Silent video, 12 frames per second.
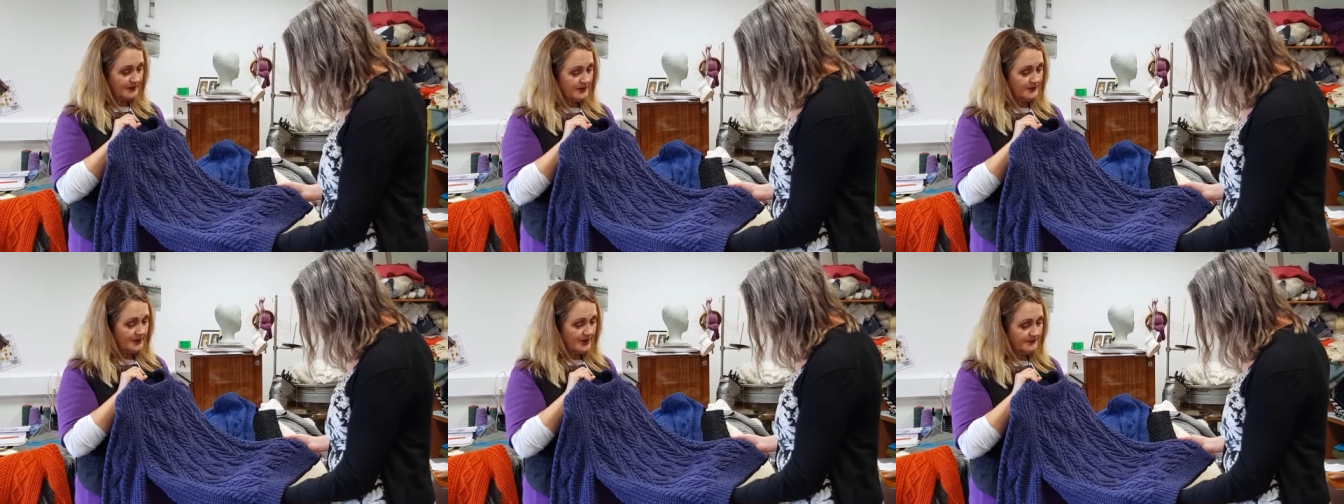
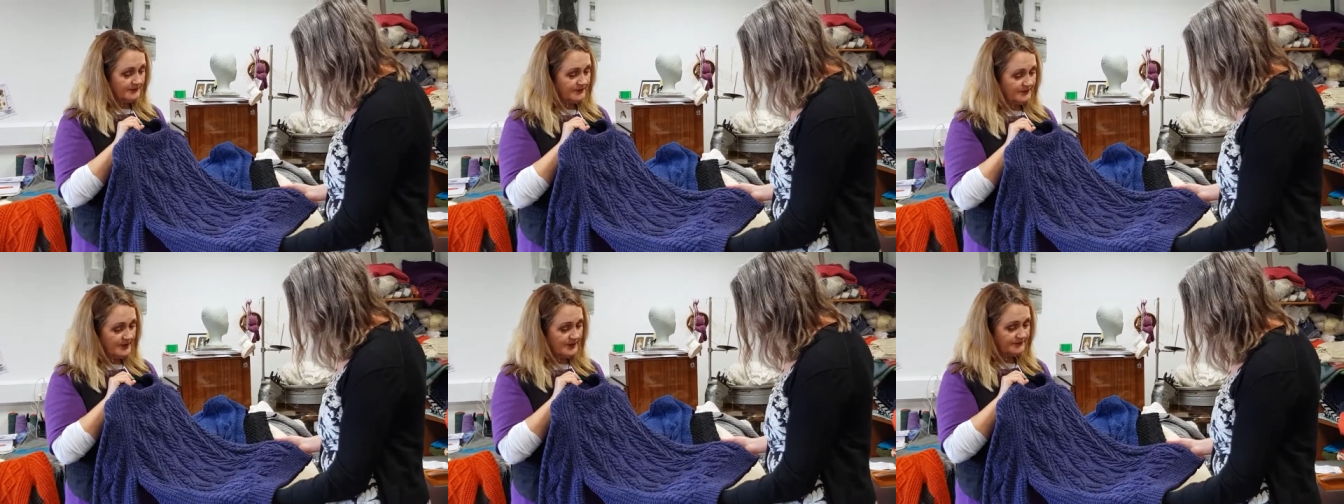you have
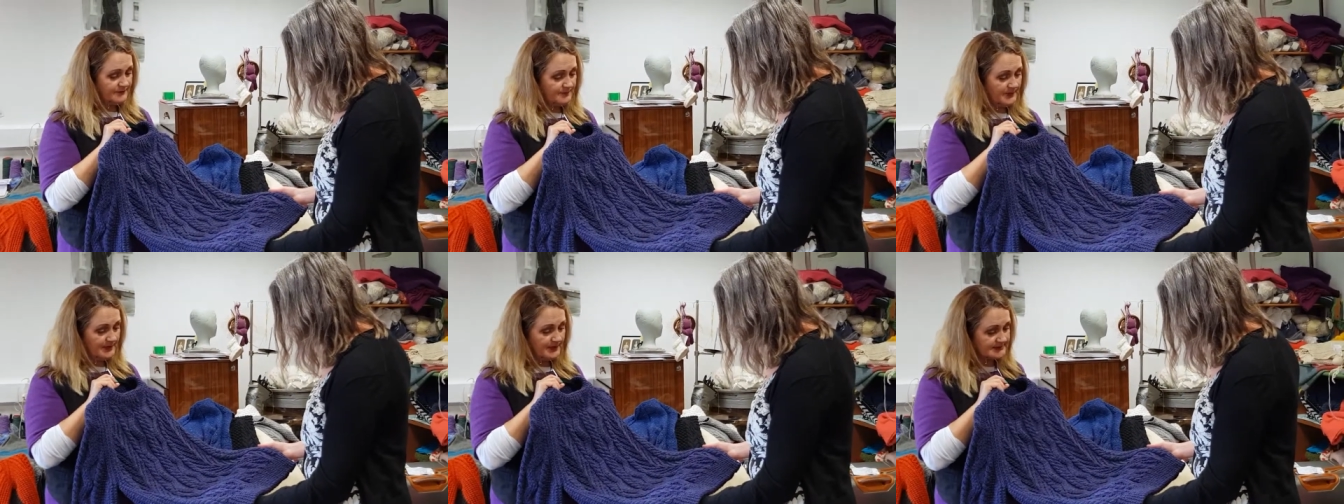you have the
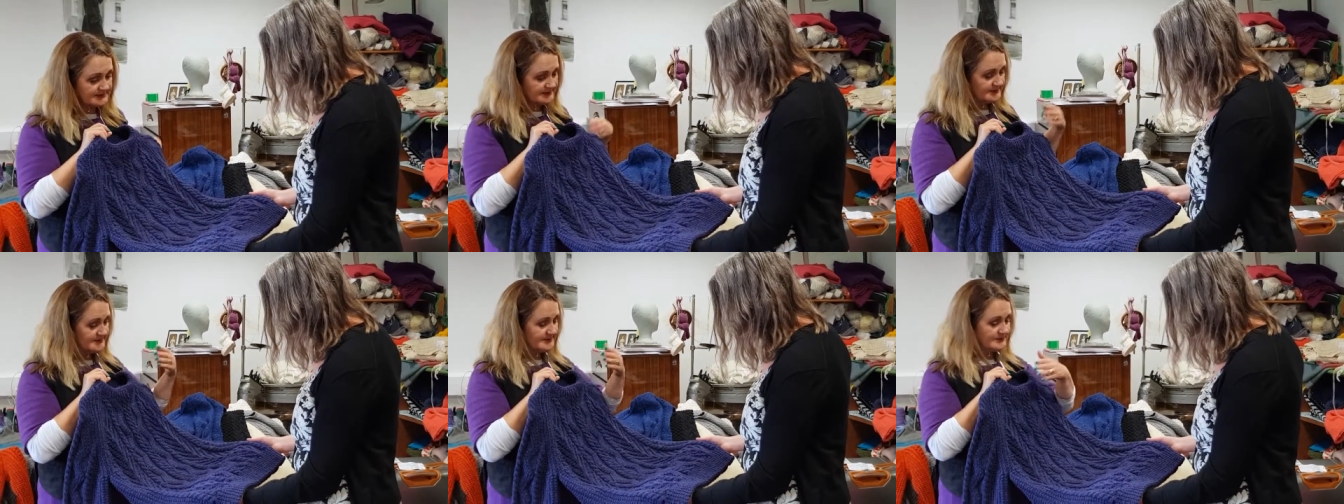
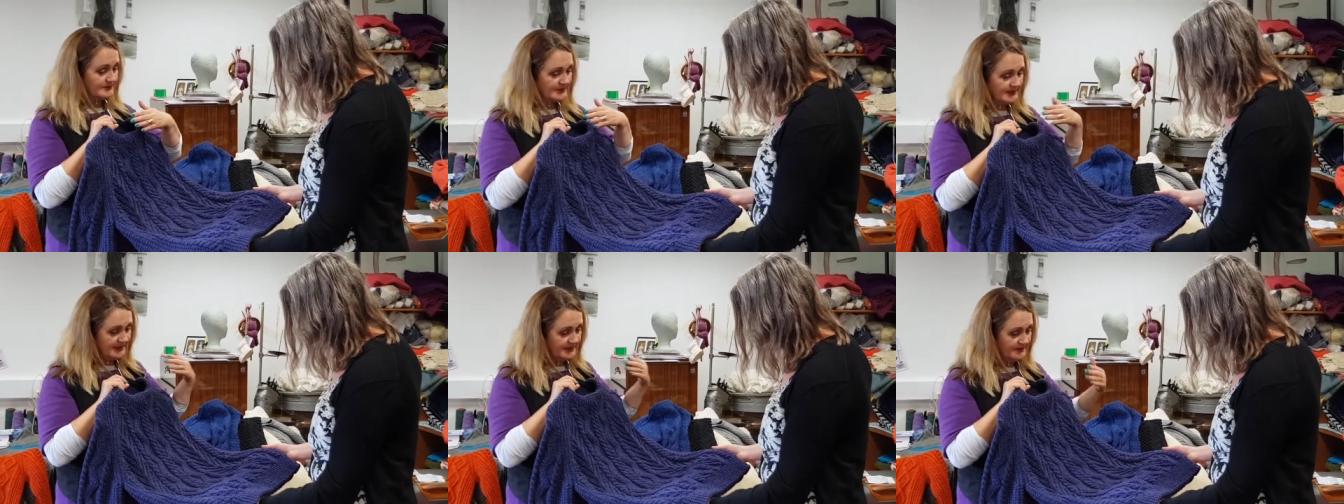personal
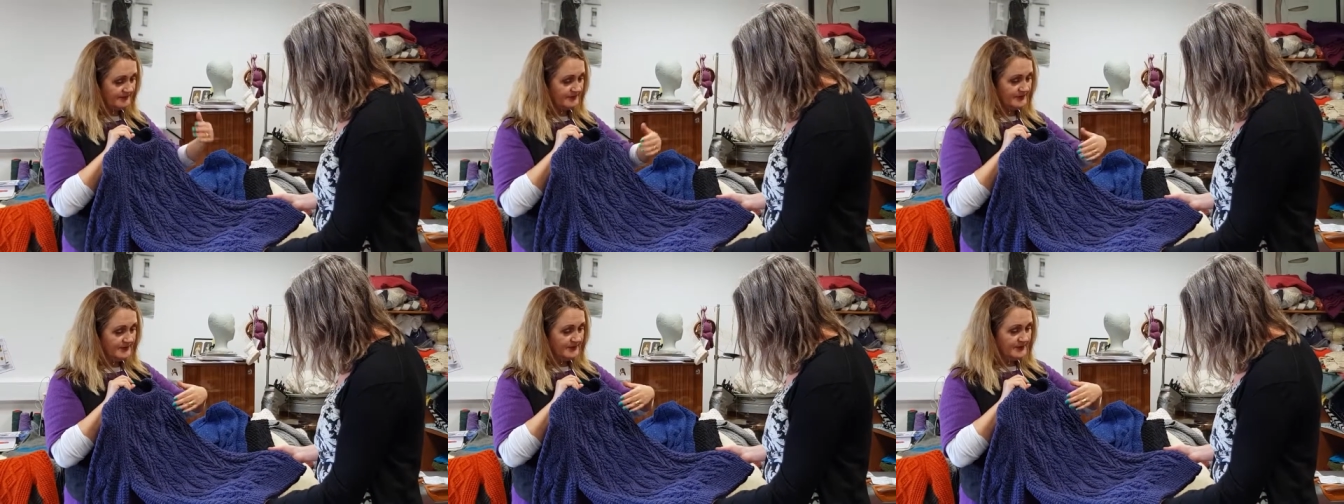story of
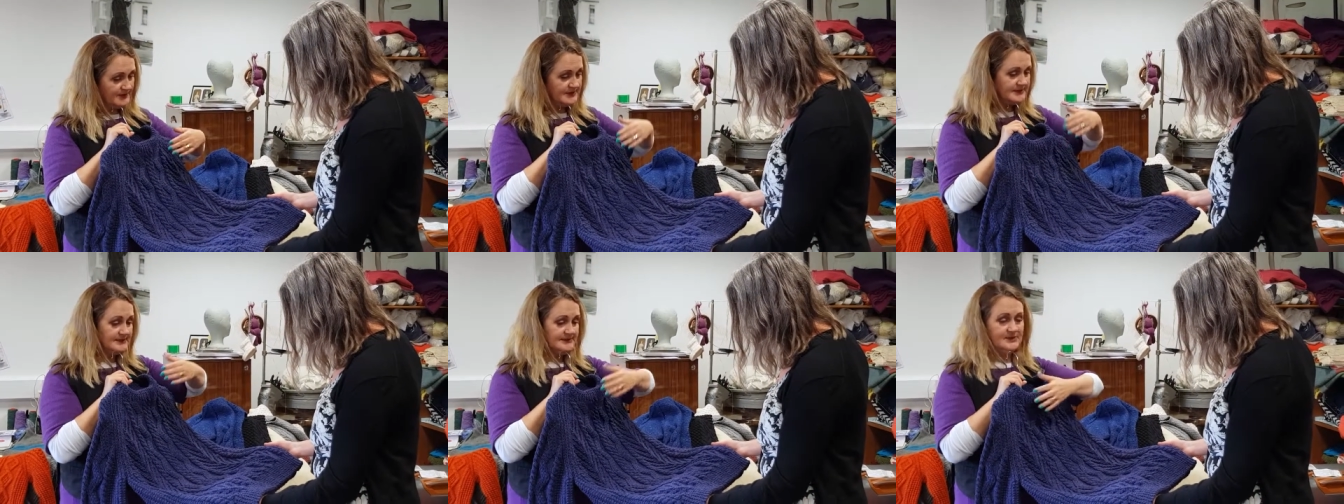
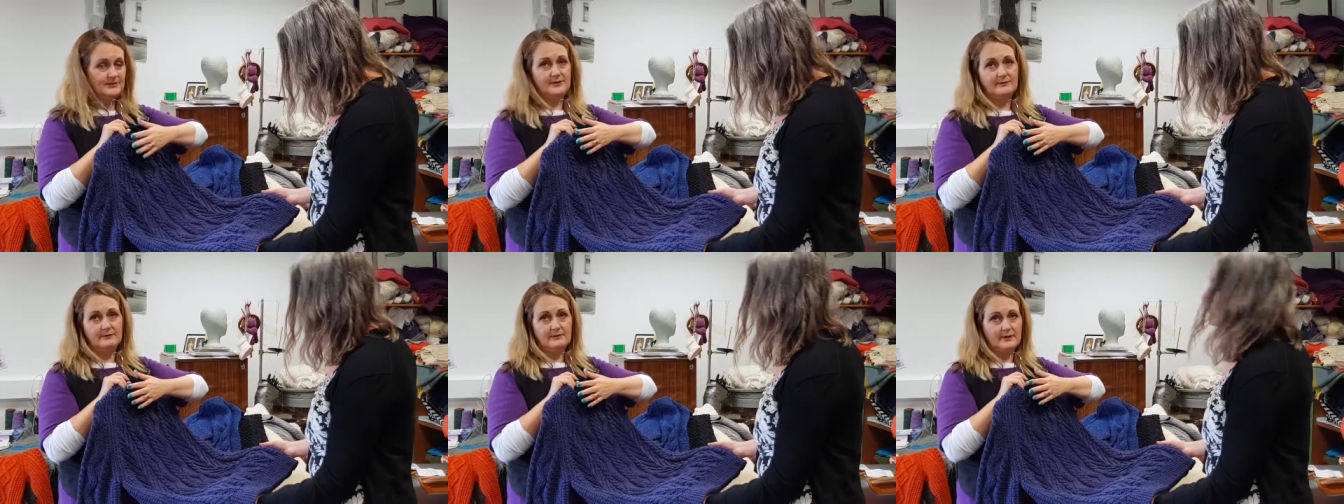this is
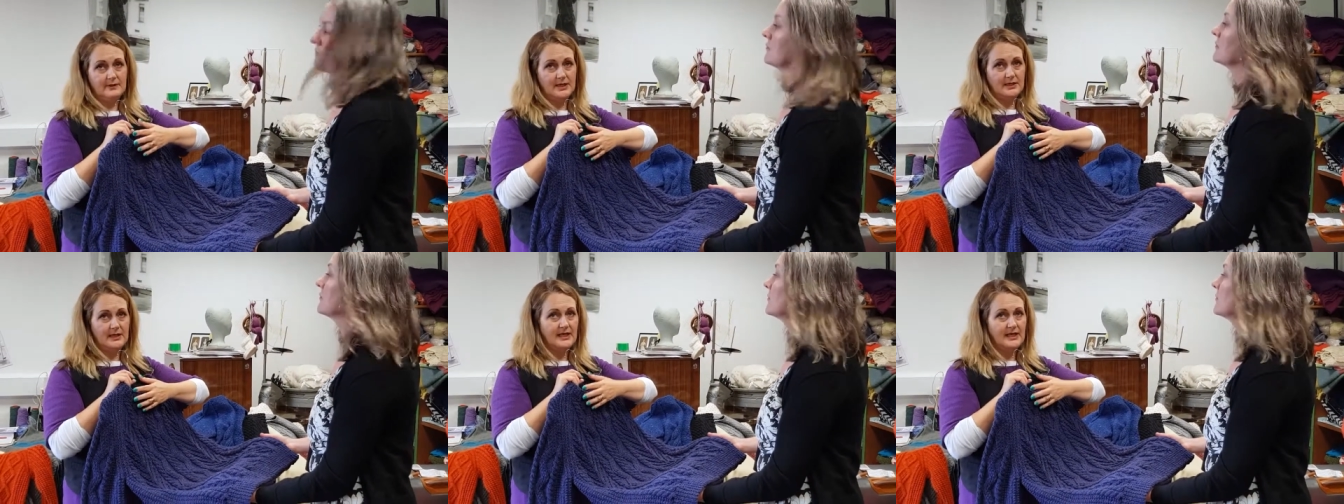Donegal yarn.